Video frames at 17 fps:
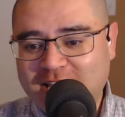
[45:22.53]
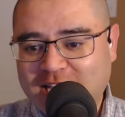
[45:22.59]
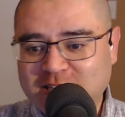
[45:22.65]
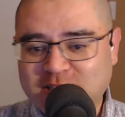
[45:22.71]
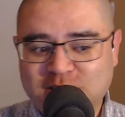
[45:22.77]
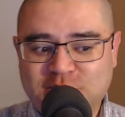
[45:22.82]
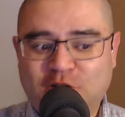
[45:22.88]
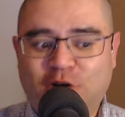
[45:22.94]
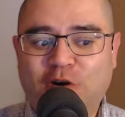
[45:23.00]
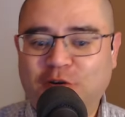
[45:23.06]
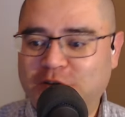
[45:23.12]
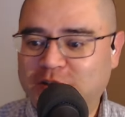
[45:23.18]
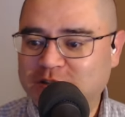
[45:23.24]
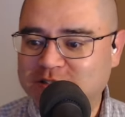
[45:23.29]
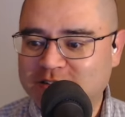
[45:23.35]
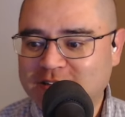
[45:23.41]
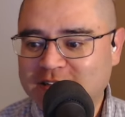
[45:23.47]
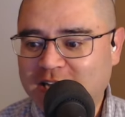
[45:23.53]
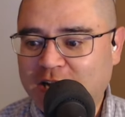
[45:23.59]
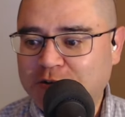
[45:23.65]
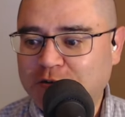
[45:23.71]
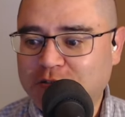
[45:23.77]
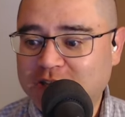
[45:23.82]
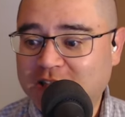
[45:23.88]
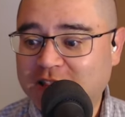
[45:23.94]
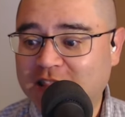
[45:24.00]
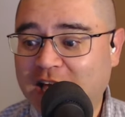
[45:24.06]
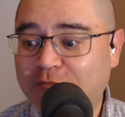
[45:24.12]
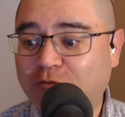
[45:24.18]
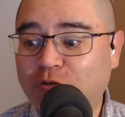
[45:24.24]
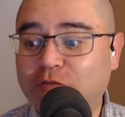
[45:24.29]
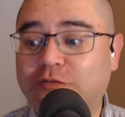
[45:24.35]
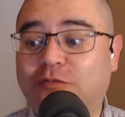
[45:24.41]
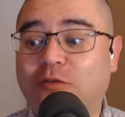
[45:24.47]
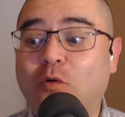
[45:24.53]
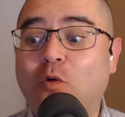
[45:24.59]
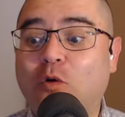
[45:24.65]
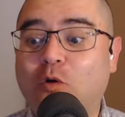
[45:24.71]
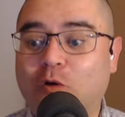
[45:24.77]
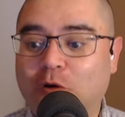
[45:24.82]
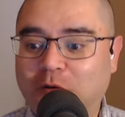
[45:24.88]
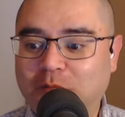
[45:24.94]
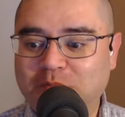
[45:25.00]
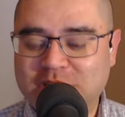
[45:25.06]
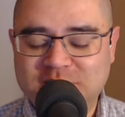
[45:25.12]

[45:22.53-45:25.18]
as the target yeah. under the level four.